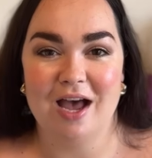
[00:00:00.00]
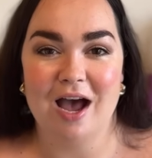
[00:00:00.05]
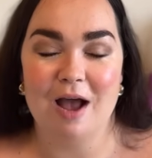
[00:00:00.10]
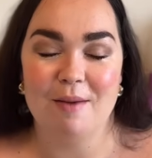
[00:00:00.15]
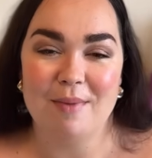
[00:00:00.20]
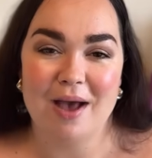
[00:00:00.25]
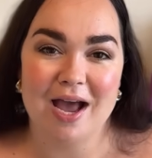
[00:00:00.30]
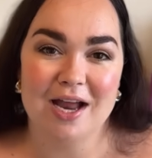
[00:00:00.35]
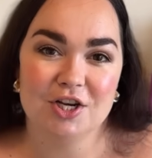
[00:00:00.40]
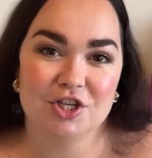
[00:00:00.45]

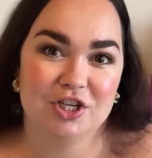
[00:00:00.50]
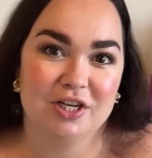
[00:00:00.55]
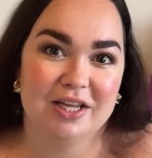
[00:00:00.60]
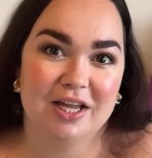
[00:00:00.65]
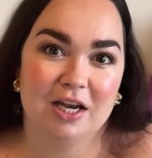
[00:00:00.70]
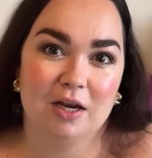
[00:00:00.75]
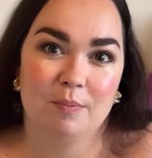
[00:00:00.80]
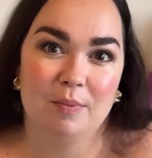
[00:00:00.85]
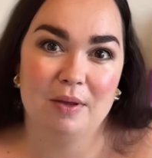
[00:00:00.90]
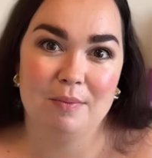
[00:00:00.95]
I'm actually
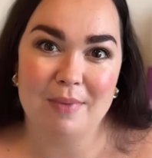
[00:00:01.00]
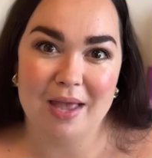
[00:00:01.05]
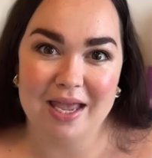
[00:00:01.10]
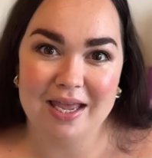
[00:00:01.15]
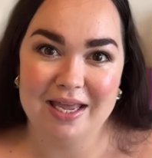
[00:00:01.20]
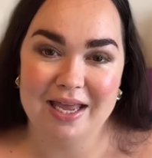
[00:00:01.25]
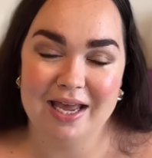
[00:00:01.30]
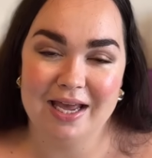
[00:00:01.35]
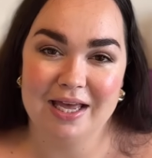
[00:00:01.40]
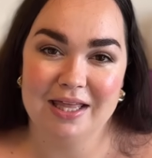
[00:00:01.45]
going to be
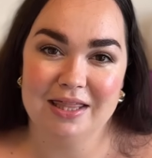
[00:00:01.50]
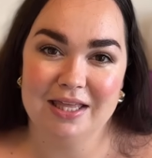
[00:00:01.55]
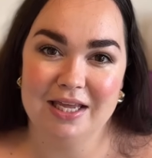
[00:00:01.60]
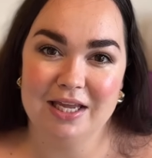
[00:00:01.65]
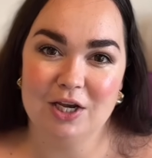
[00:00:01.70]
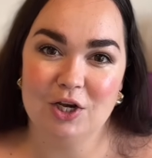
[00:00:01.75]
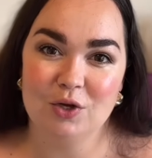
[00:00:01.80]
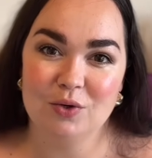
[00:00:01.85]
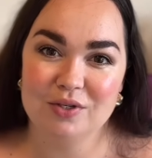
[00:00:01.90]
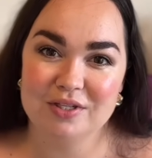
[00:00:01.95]
making the
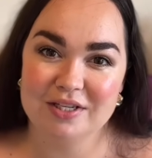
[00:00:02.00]
Lucy